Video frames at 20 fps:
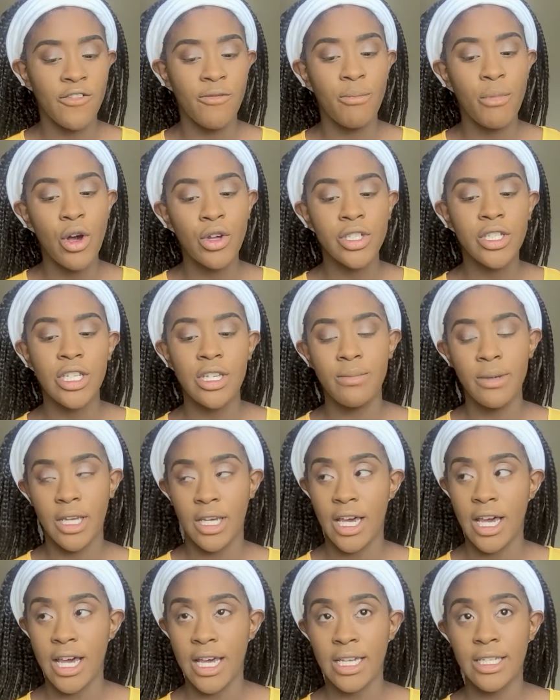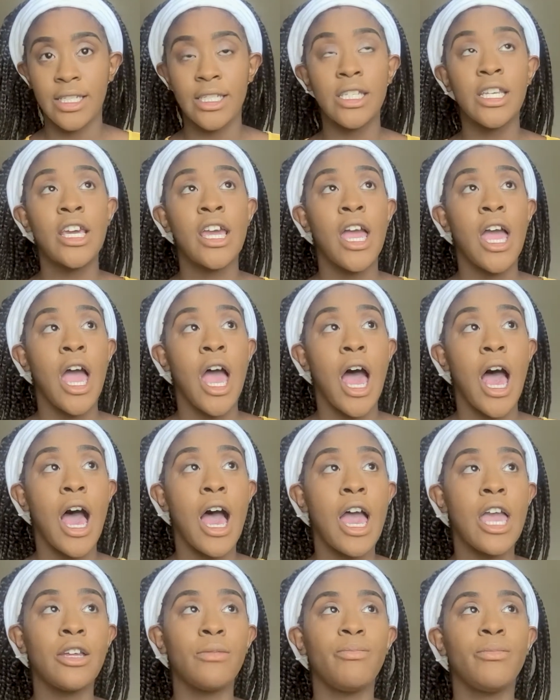mostly because
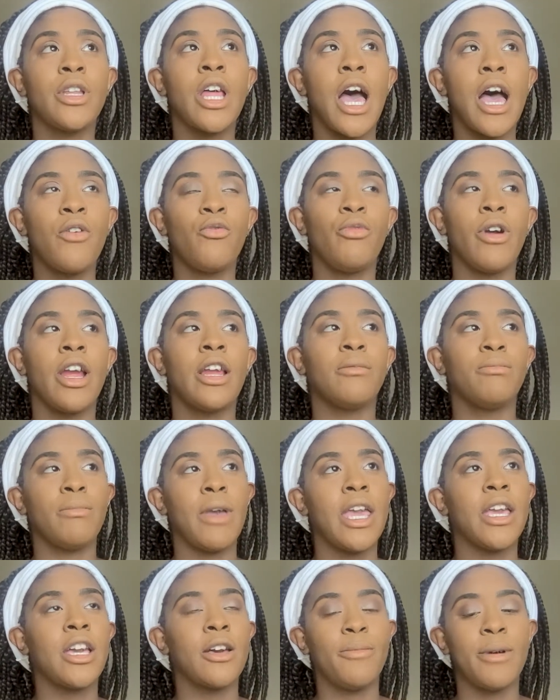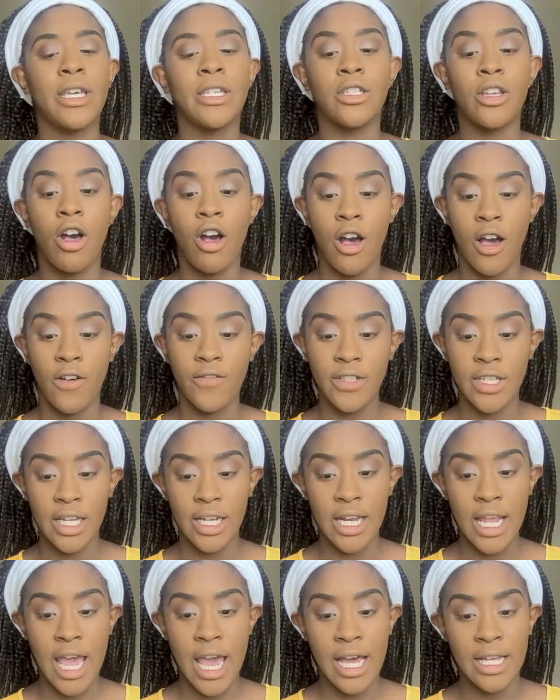I'm not wearing makeup as
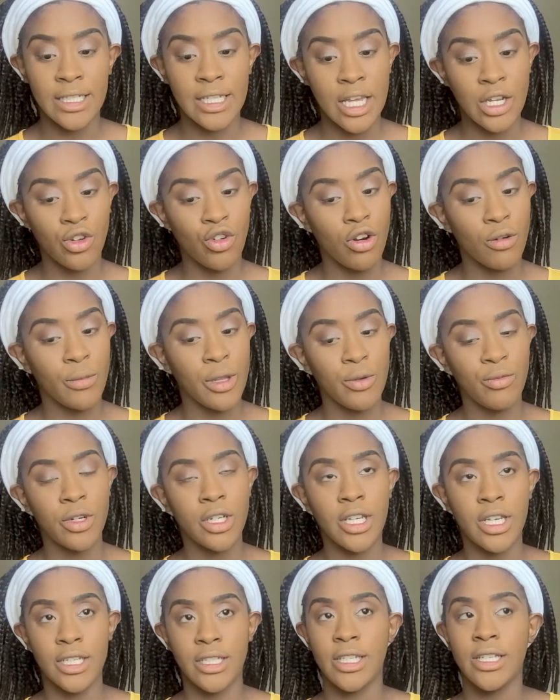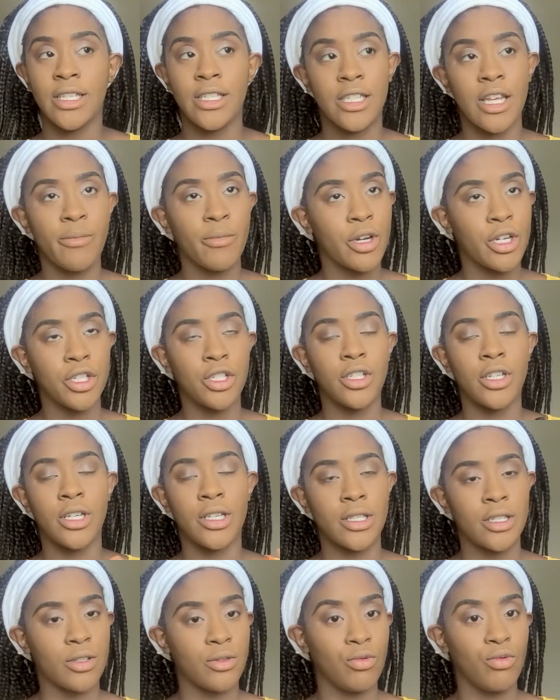often as I normally would because this summer is
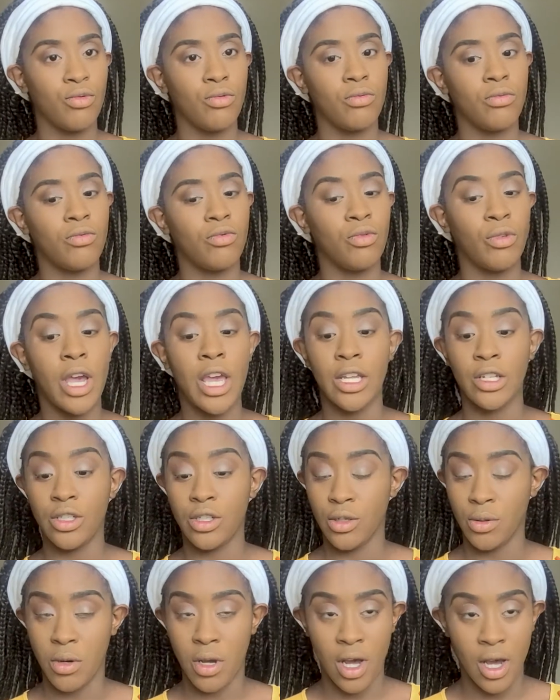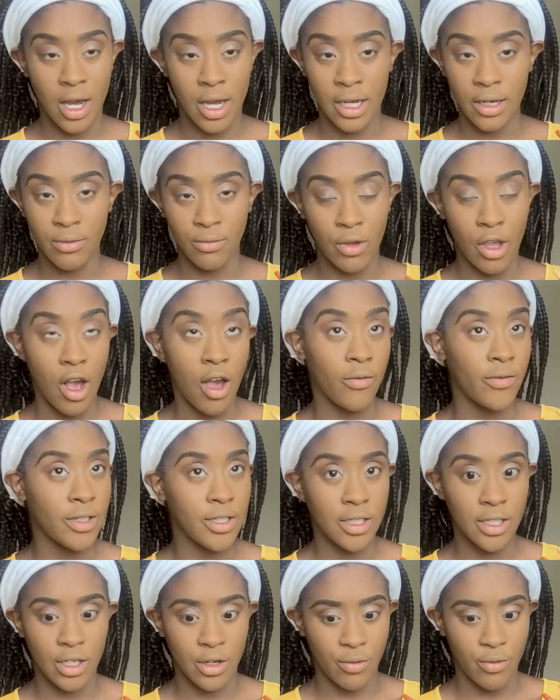just way too hot. We
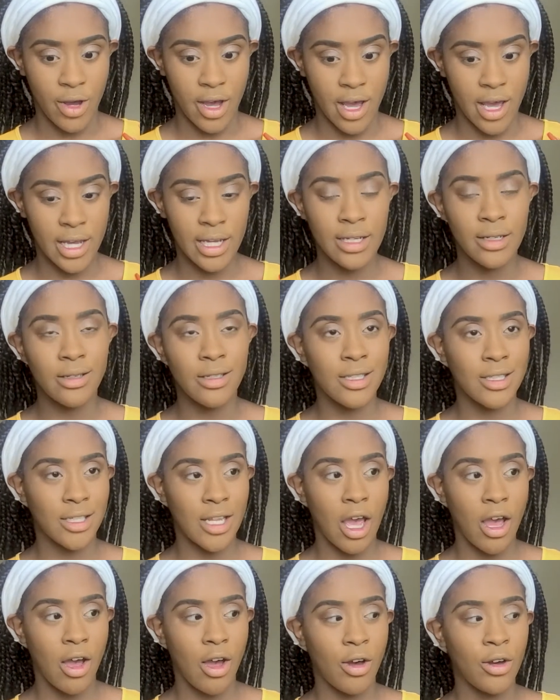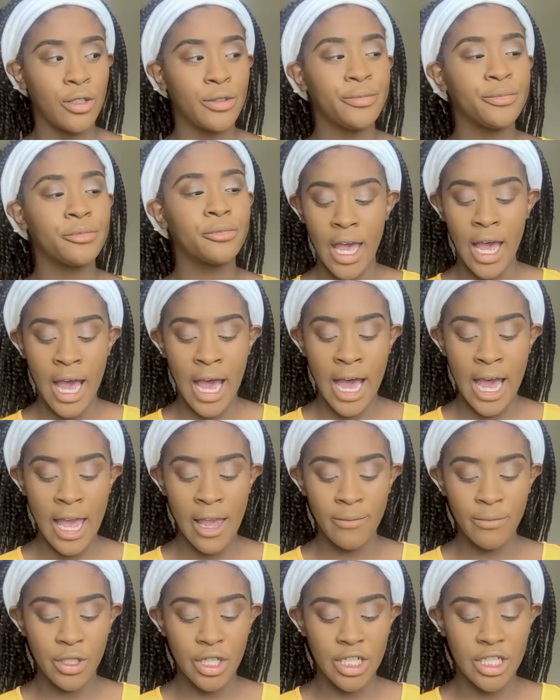obviously know why. So
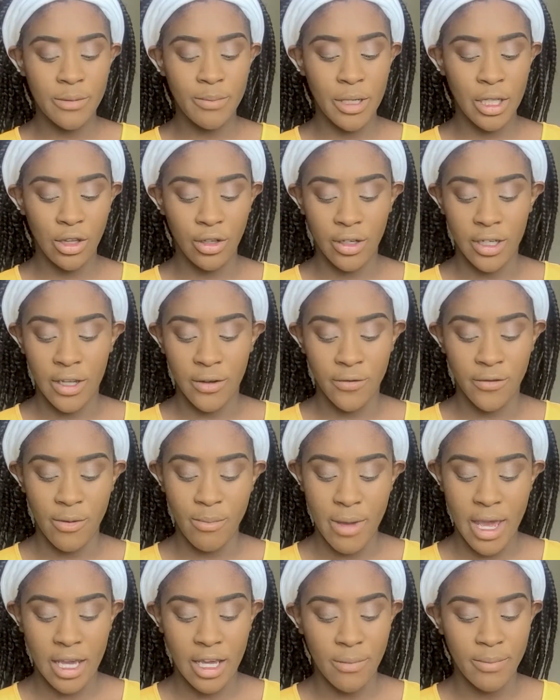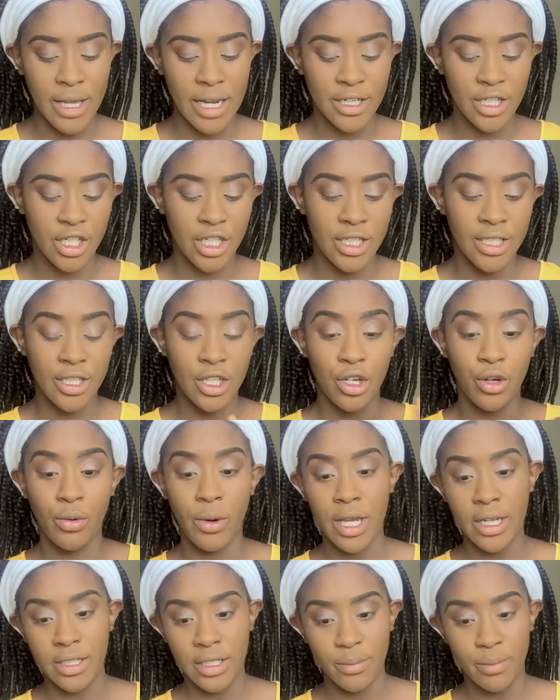I've just been looking for makeup that's just
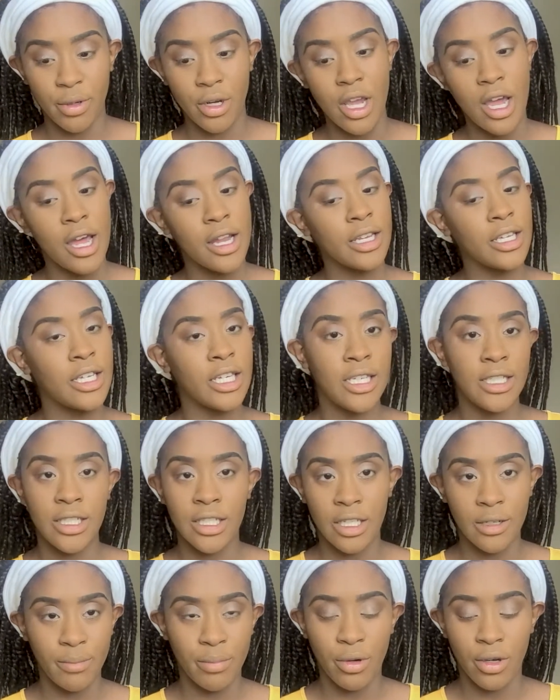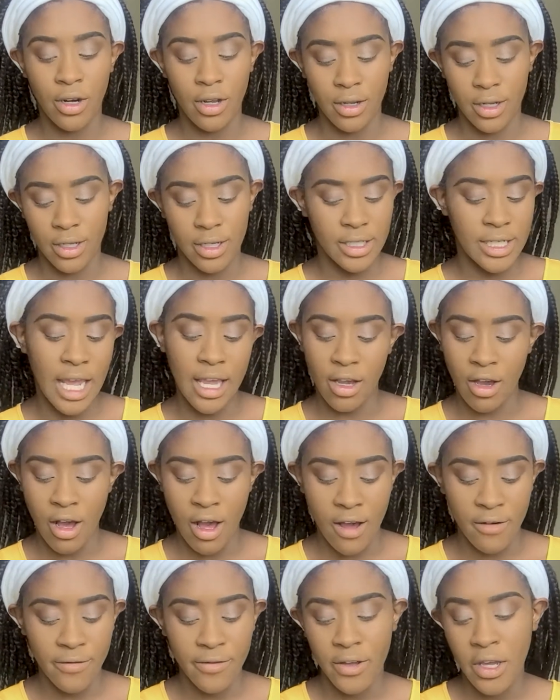quick to put on, easy to take
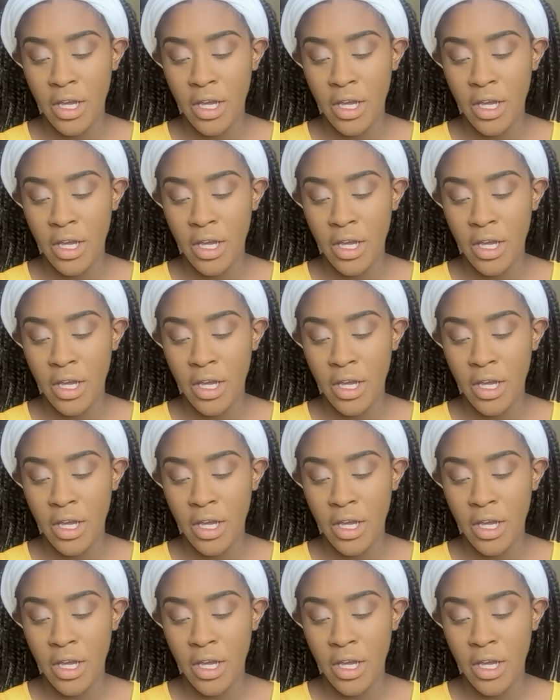off,